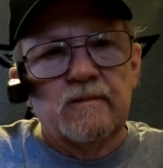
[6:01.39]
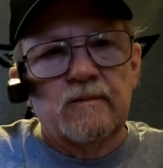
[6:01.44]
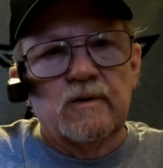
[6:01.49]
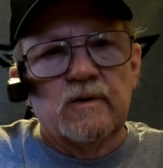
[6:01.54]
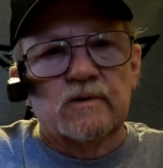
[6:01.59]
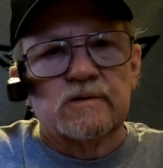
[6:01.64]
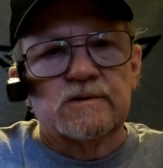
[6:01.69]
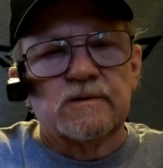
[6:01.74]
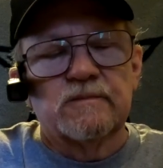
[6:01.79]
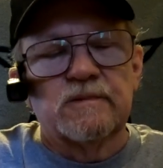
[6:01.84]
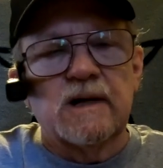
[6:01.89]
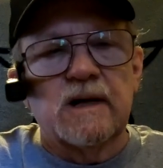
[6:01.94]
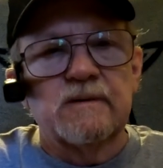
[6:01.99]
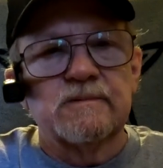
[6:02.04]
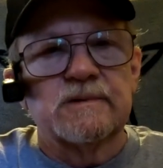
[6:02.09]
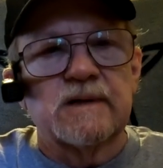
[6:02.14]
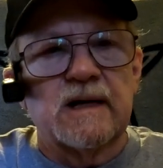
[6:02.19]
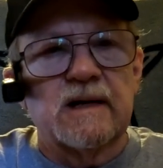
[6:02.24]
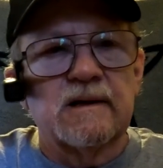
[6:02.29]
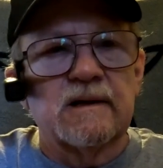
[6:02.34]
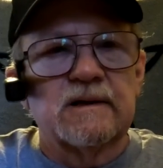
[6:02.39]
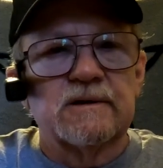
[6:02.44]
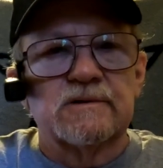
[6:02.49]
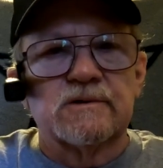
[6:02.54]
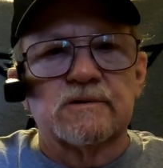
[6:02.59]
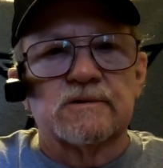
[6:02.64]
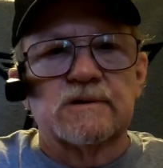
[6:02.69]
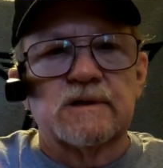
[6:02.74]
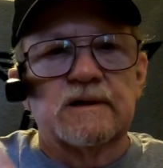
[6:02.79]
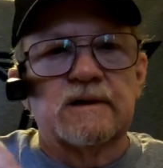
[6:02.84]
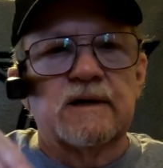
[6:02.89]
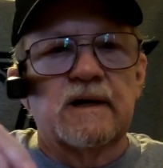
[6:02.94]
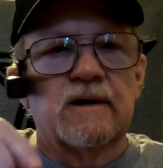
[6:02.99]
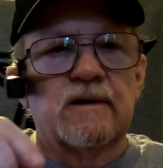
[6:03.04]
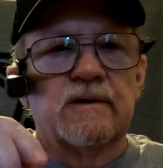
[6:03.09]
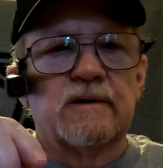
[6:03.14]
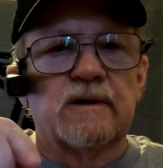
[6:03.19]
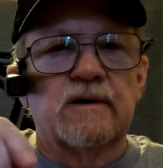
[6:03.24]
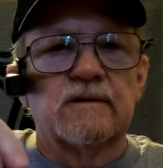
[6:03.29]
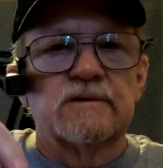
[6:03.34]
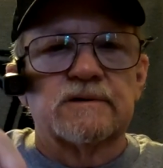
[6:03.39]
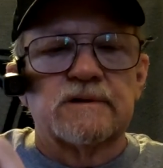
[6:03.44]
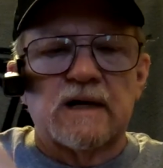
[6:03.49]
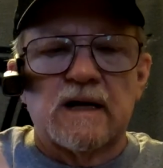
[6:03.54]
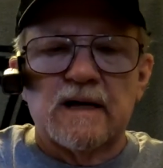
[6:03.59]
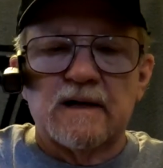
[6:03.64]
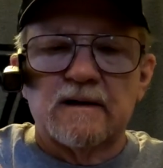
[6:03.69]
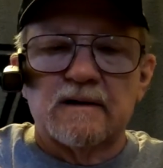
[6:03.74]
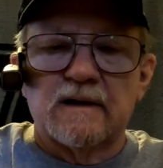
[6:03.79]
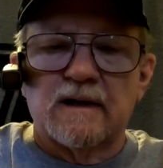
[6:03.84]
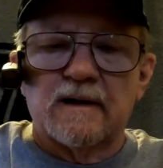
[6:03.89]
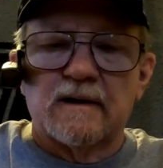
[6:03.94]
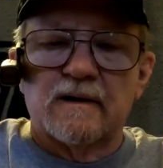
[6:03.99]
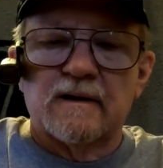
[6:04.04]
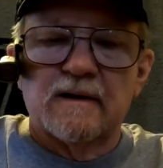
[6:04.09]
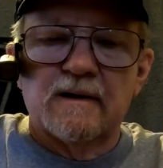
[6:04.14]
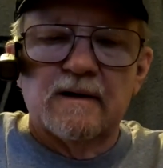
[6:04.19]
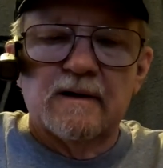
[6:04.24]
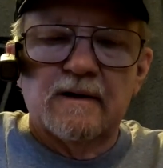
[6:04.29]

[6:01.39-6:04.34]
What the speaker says: you know, sometimes athletes will sit down and they'll sign like